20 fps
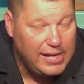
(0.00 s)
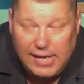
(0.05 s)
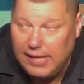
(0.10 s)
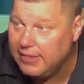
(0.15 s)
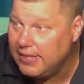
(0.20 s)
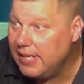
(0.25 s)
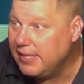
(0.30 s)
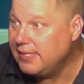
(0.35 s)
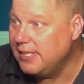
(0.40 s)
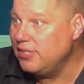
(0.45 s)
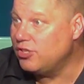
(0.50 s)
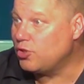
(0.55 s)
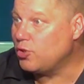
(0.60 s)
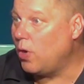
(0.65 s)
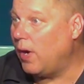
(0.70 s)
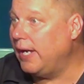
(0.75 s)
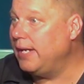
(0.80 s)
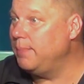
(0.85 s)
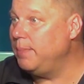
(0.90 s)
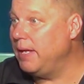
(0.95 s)
He thinks he's
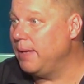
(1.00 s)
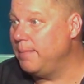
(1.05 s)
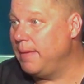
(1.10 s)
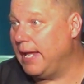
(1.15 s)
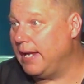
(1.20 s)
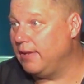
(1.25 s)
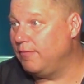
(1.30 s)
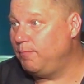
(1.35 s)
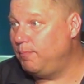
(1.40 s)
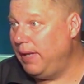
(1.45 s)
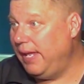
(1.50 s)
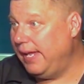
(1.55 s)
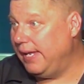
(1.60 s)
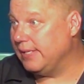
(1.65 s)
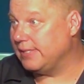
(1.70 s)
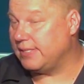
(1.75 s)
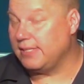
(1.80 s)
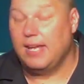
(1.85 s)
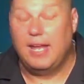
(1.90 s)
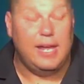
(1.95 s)
trying to be a man of
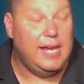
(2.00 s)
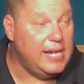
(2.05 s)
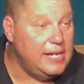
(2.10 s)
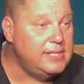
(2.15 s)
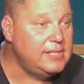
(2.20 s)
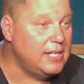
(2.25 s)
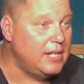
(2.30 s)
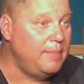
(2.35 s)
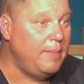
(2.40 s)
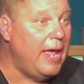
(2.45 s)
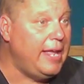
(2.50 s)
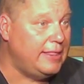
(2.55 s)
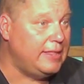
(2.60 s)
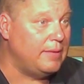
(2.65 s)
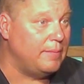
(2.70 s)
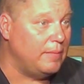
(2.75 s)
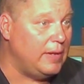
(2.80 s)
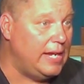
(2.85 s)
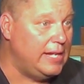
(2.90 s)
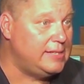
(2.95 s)
peace. He's going to
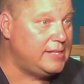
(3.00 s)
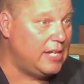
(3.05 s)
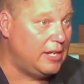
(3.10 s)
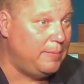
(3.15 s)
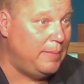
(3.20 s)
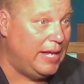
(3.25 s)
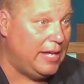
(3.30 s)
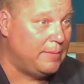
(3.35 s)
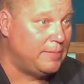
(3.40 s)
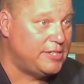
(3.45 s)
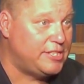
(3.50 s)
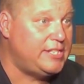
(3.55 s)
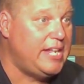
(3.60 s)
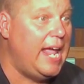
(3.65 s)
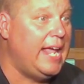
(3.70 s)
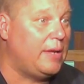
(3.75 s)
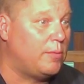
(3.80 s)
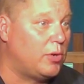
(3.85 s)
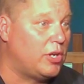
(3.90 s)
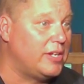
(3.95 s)
make, he's going to make a
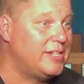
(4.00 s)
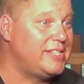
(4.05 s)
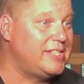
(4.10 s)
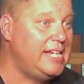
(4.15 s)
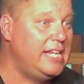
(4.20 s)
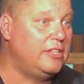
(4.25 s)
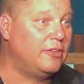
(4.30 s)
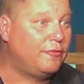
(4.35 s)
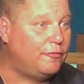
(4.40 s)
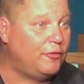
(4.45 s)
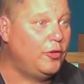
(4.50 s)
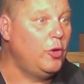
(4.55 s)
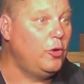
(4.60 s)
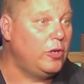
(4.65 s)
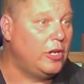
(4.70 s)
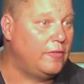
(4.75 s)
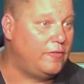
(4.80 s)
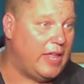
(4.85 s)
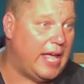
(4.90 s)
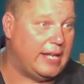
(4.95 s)
mistake. We're going to see the
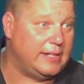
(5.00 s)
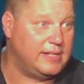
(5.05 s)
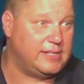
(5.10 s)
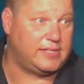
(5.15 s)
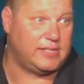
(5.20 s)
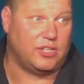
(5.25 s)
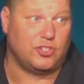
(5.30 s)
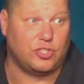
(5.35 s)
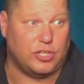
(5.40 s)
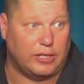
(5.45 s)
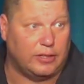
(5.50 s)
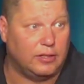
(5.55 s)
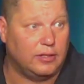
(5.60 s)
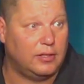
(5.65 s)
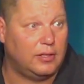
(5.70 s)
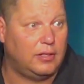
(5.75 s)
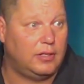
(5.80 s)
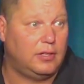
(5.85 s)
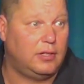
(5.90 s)
fruit of that decision.